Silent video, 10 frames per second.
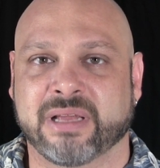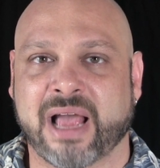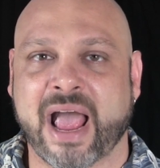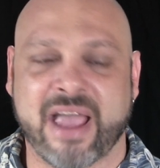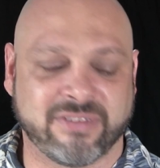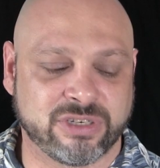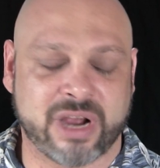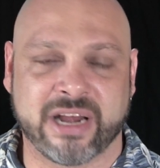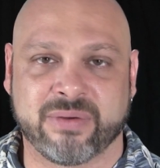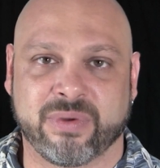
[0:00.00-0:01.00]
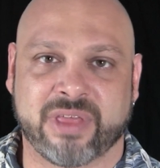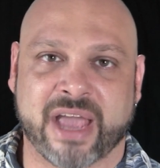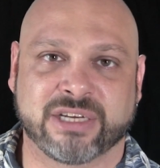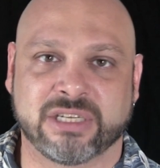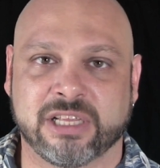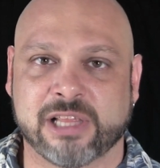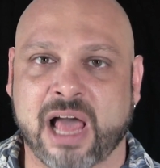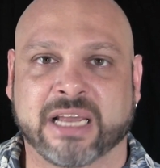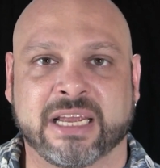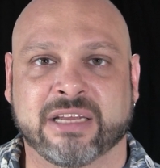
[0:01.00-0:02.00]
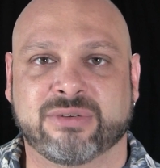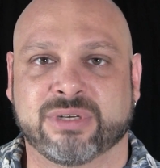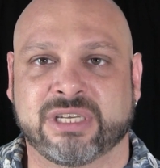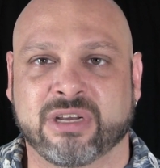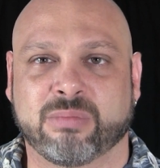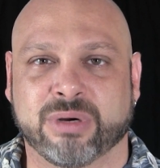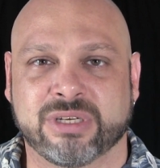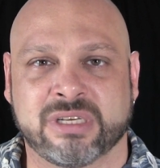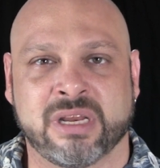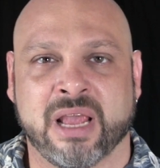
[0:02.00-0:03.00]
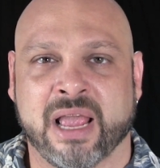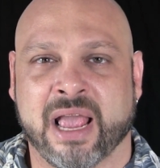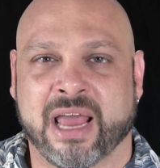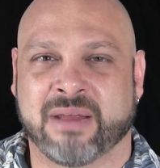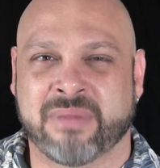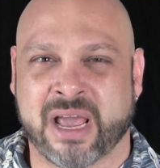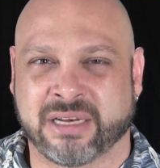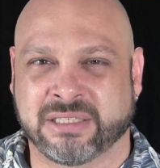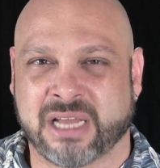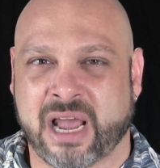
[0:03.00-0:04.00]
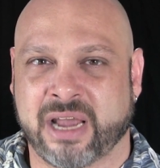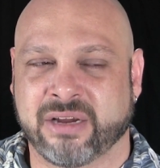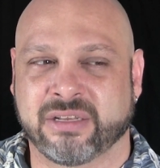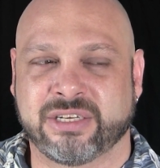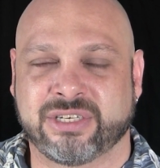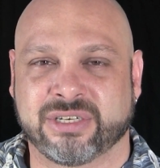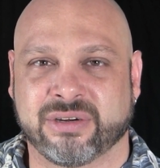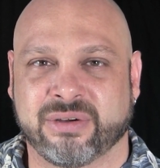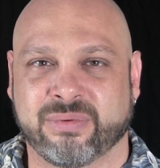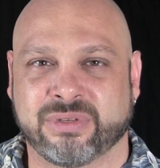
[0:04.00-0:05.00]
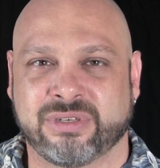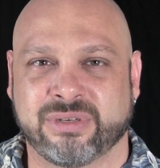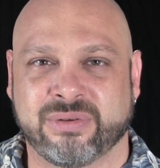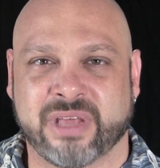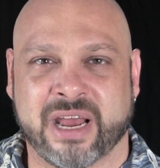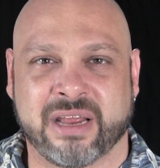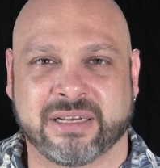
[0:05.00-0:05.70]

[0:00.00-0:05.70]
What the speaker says: I haven't tried it with actually locking it to a single person, and I'm not entirely sure it will do that.